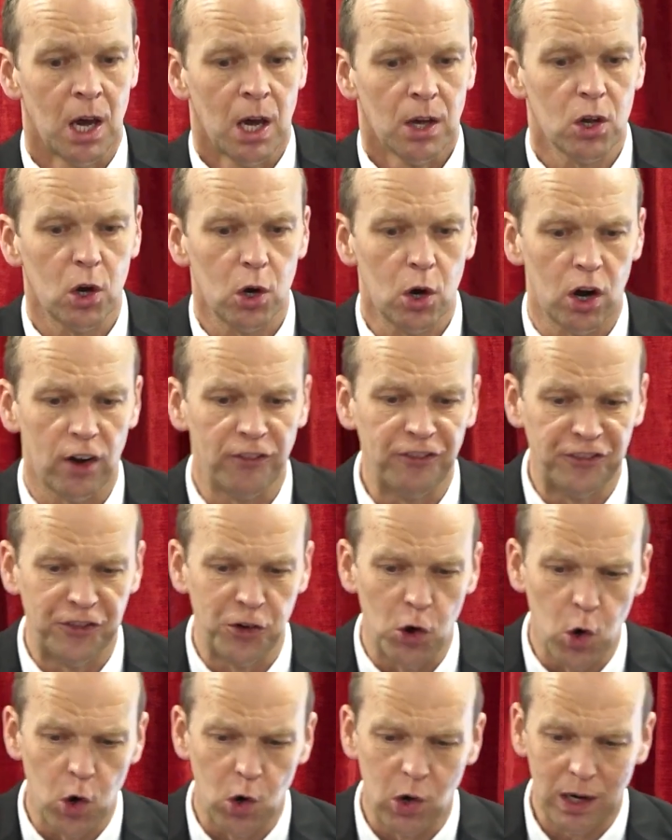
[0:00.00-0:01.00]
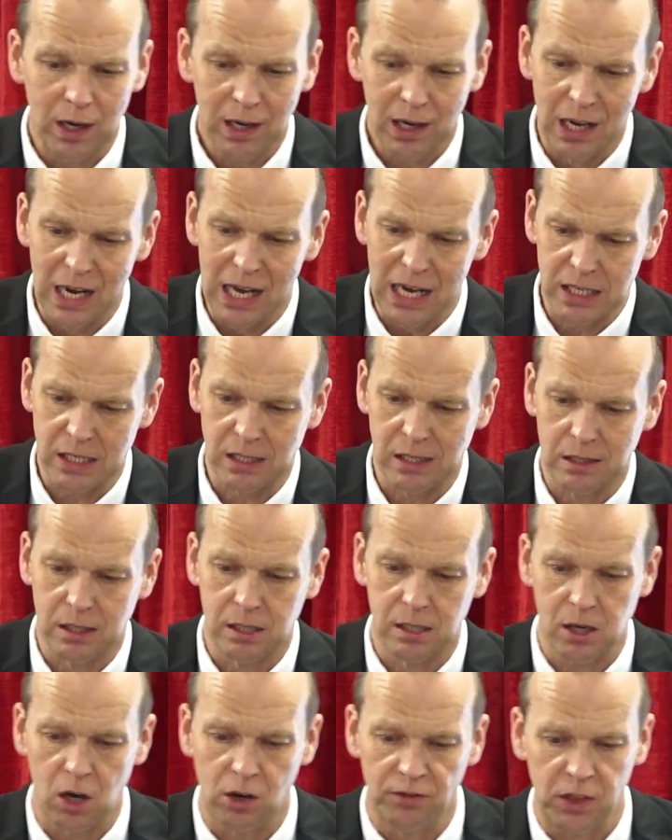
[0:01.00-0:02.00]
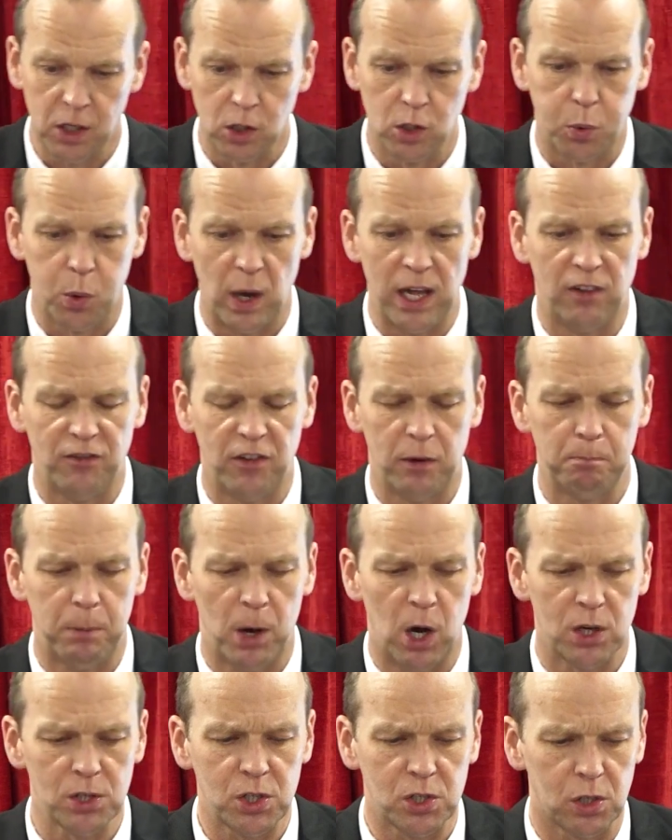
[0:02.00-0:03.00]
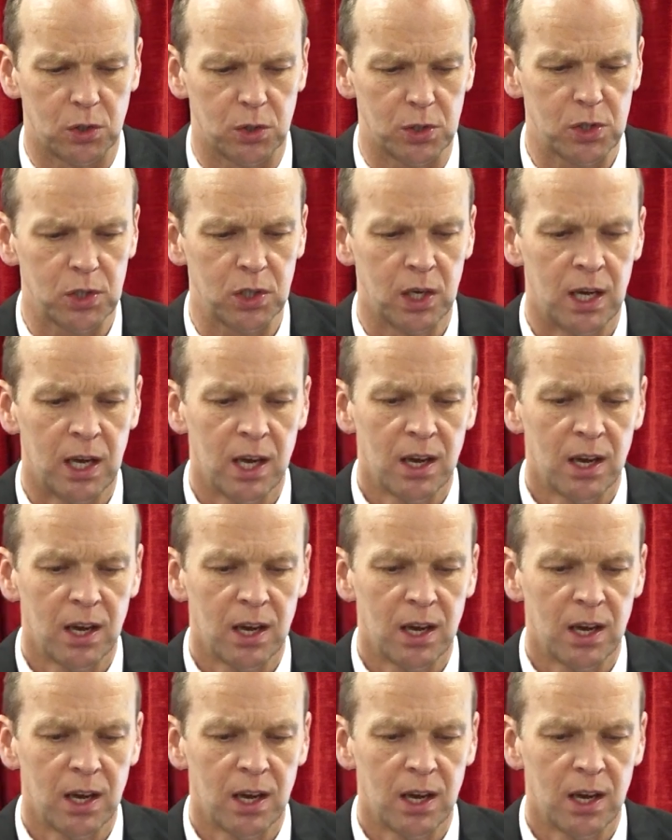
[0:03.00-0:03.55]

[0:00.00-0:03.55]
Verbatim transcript: There are four lists of the 12 apostles.